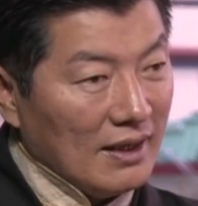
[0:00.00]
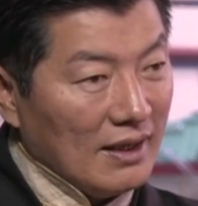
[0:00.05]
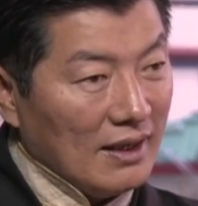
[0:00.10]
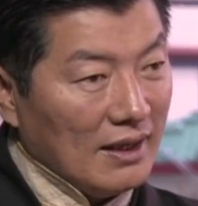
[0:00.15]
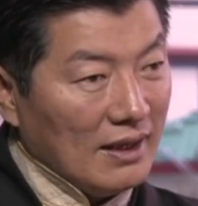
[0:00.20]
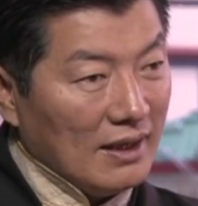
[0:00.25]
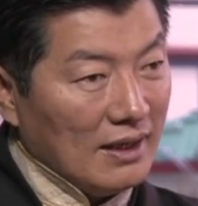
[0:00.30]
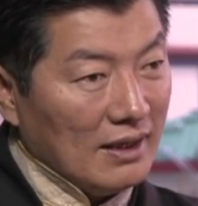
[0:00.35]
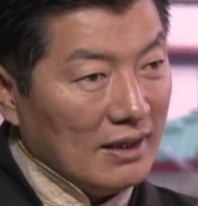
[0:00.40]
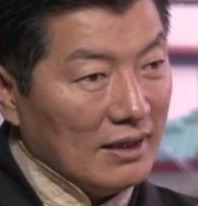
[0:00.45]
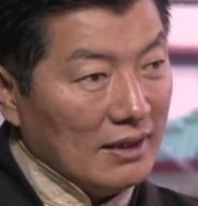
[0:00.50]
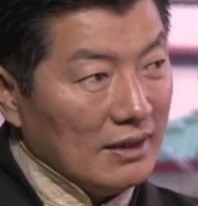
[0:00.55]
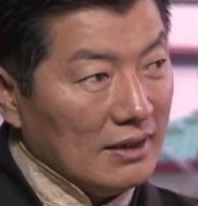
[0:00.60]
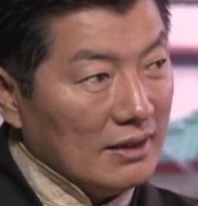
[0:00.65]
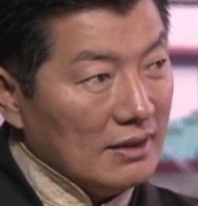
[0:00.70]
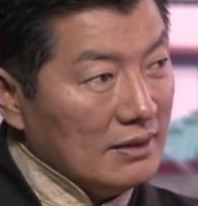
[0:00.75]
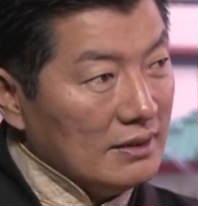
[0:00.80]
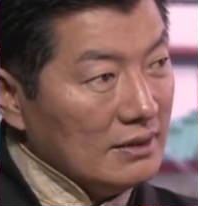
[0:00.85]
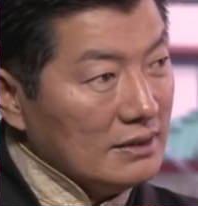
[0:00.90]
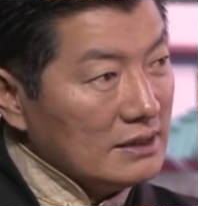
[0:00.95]
know,
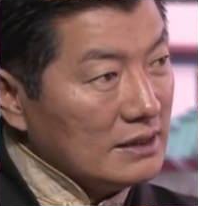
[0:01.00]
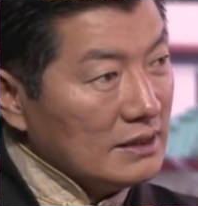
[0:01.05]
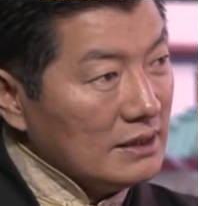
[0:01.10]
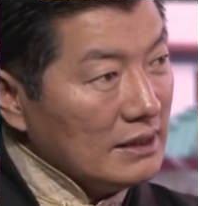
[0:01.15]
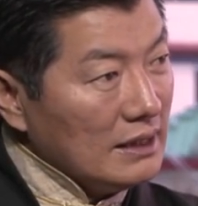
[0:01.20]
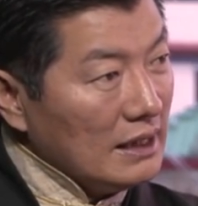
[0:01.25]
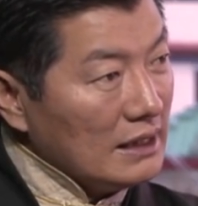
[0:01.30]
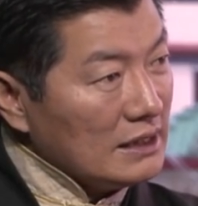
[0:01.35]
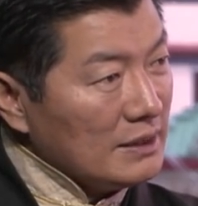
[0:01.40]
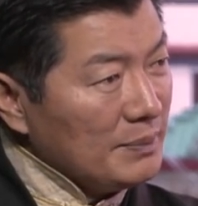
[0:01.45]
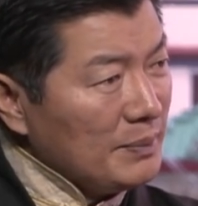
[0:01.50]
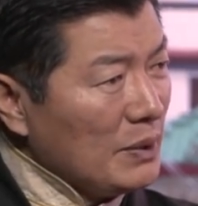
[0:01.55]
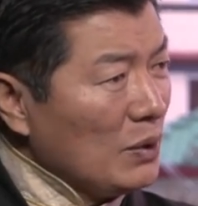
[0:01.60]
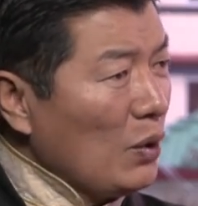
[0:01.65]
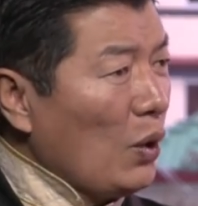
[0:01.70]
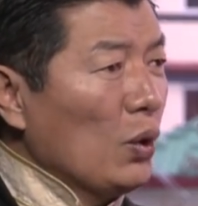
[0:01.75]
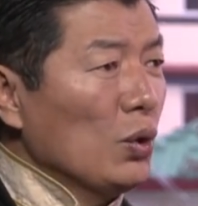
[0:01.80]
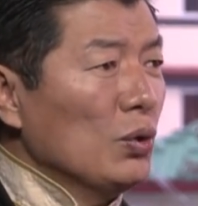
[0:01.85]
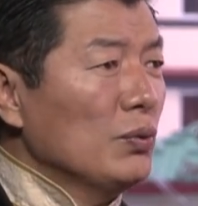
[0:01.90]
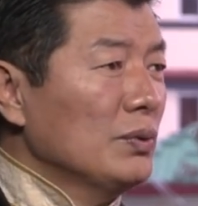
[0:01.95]
it has spread
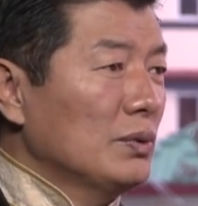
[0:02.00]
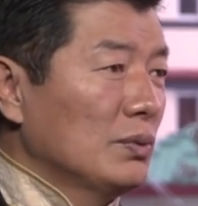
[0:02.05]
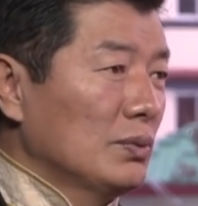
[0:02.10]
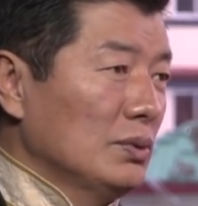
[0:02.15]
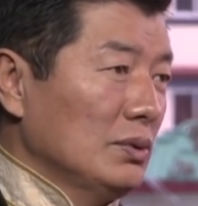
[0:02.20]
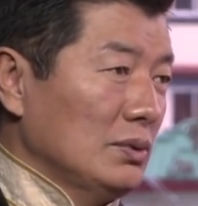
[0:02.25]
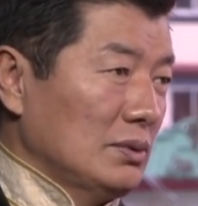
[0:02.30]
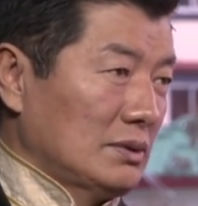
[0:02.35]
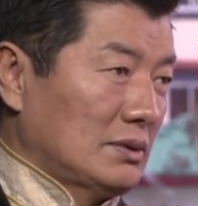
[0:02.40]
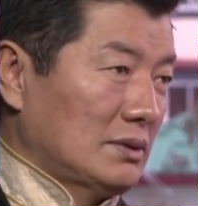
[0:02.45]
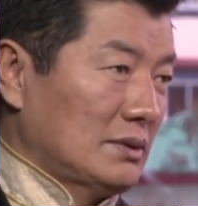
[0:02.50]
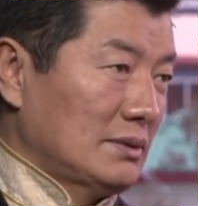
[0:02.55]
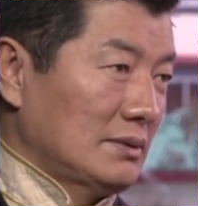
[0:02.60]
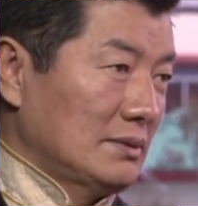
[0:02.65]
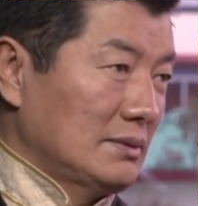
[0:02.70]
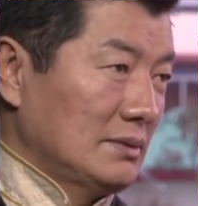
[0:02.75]
all over the world.